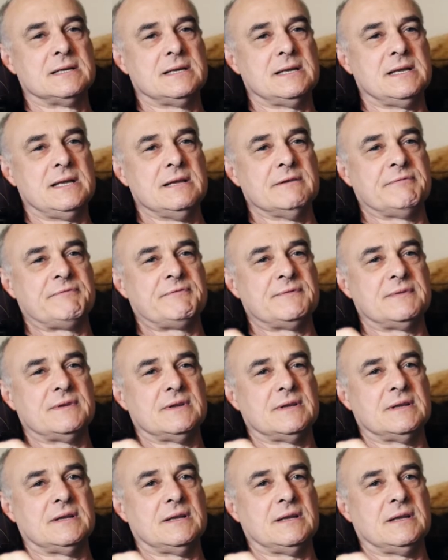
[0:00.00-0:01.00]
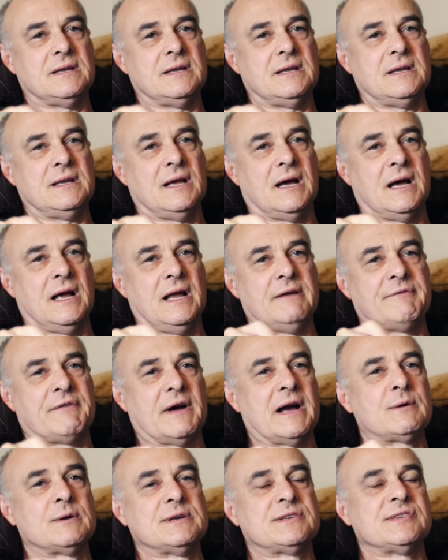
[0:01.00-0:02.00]
If
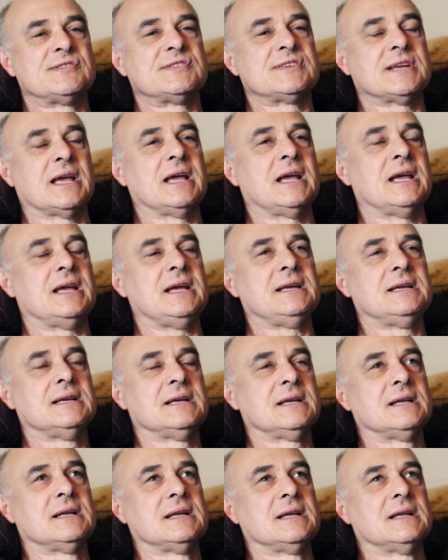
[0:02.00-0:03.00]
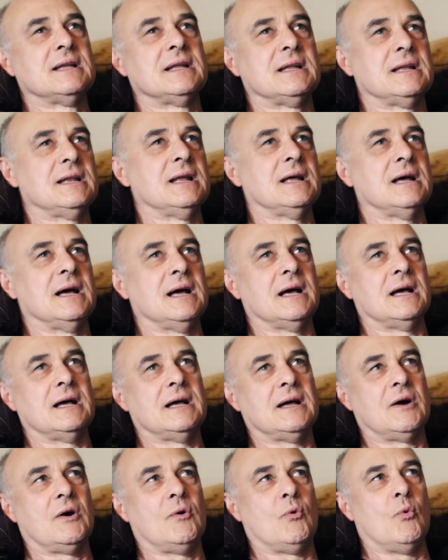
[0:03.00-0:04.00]
I were to say,
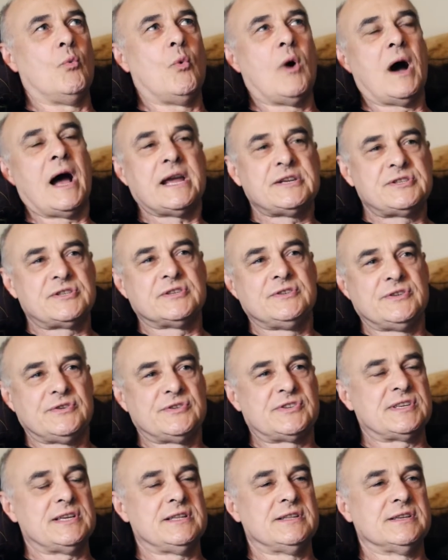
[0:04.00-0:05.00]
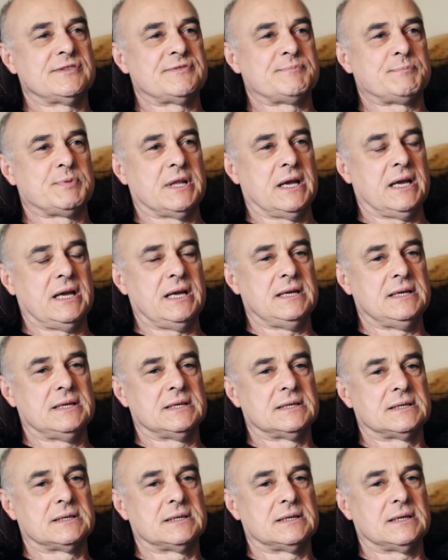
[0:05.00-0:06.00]
why should you see this play,
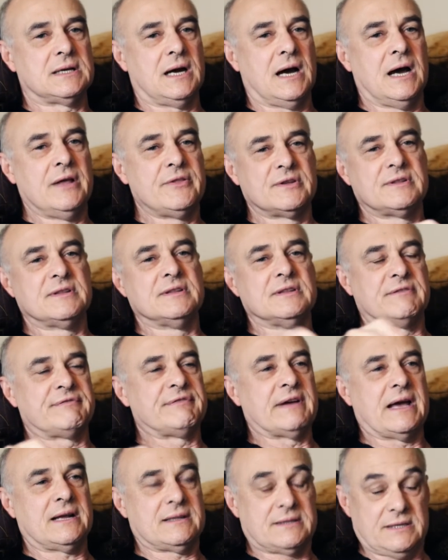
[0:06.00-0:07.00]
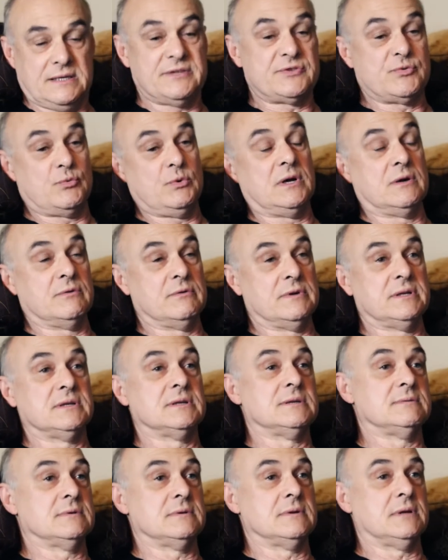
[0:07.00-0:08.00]
other than the fact that it's well
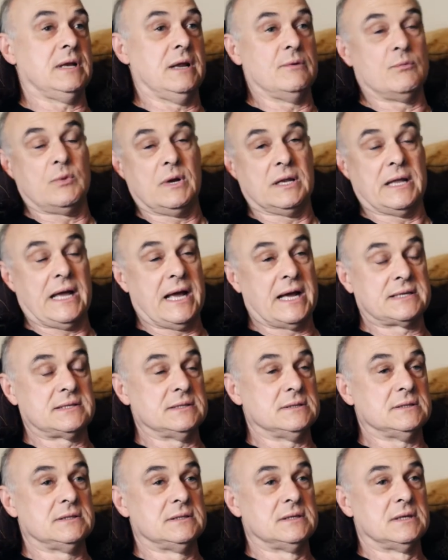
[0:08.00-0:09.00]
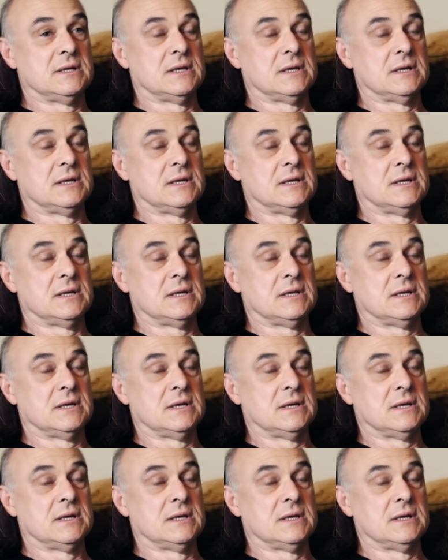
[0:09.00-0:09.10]
written and well acted,